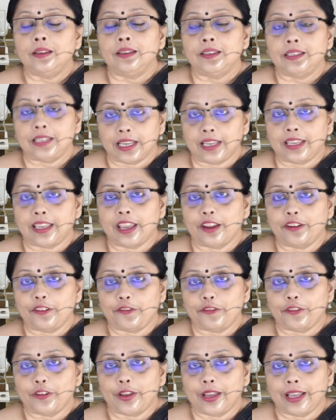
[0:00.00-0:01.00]
Take care
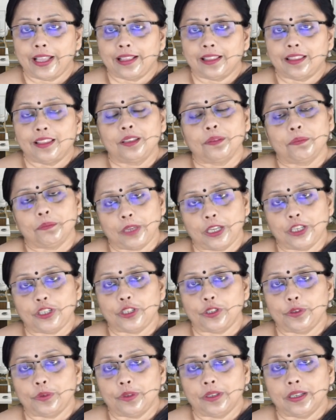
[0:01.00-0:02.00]
of your health. Meet
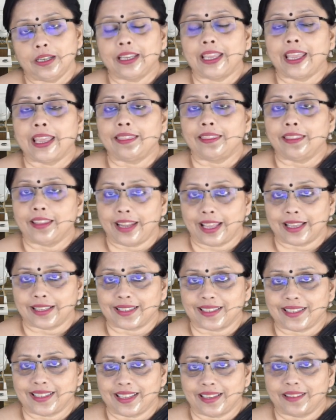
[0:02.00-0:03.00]
you again the
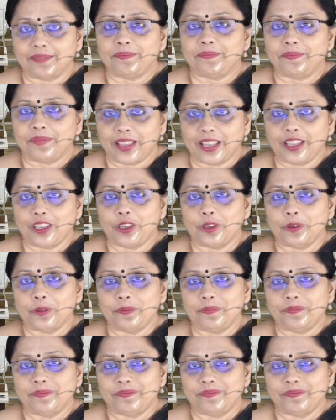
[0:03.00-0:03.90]
next day. Thank you.